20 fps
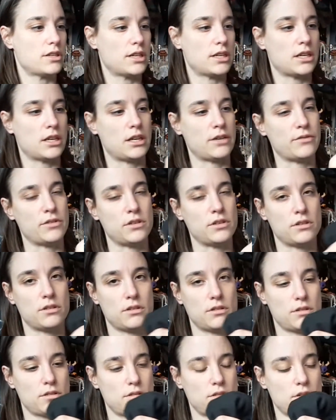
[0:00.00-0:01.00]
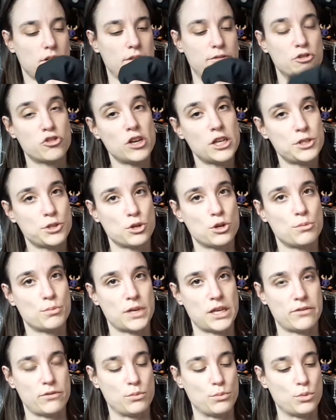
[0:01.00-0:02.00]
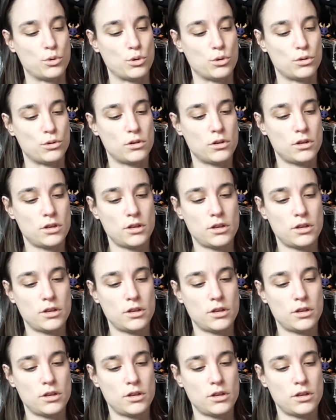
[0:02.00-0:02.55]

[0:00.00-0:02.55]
I've tried on but I haven't worn.